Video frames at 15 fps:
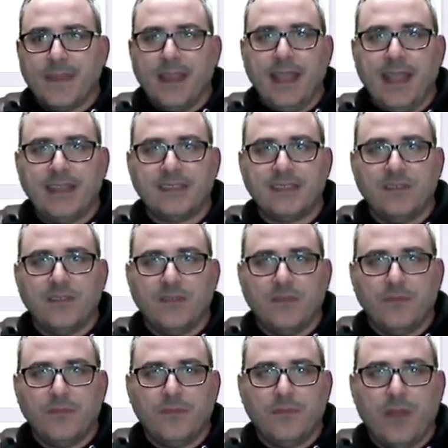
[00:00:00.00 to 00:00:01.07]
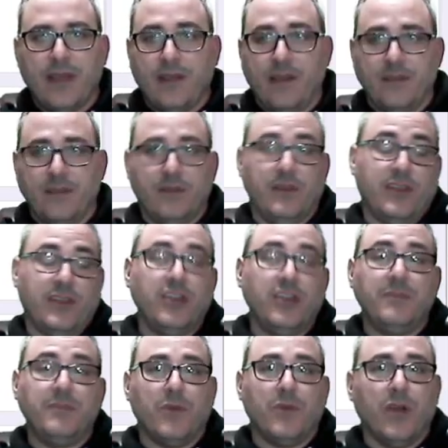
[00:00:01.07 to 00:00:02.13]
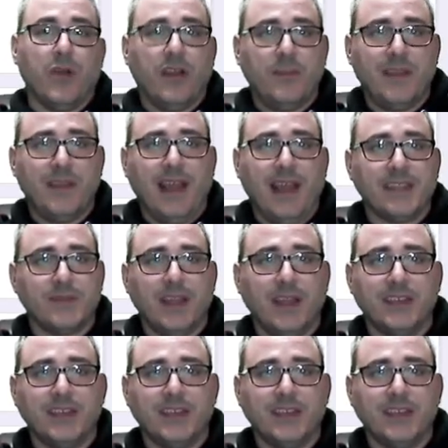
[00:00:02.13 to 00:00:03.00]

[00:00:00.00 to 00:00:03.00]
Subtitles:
It could be more. It could be less, right?